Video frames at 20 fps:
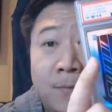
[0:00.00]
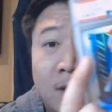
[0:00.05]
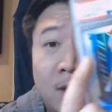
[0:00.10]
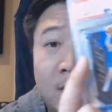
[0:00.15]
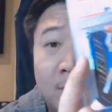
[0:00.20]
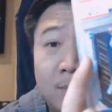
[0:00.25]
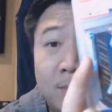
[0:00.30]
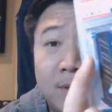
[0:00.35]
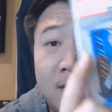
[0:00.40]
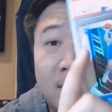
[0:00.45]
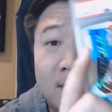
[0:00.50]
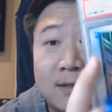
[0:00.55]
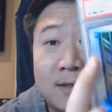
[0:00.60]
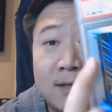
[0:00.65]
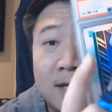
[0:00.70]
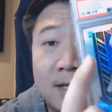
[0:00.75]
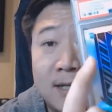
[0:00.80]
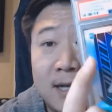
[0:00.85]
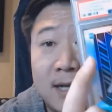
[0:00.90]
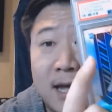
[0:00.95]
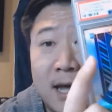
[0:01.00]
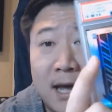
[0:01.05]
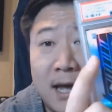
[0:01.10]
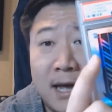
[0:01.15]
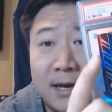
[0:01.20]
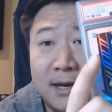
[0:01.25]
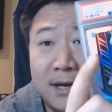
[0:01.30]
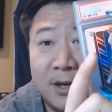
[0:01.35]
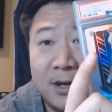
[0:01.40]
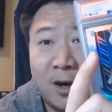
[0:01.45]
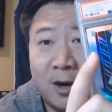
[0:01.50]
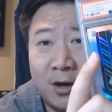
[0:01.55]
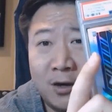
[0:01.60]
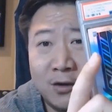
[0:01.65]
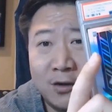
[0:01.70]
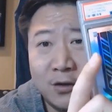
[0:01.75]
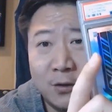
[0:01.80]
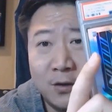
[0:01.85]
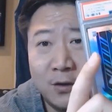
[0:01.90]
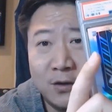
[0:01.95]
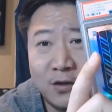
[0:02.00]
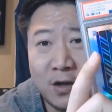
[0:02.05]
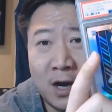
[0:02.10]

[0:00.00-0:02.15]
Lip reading: PSA 10 and also his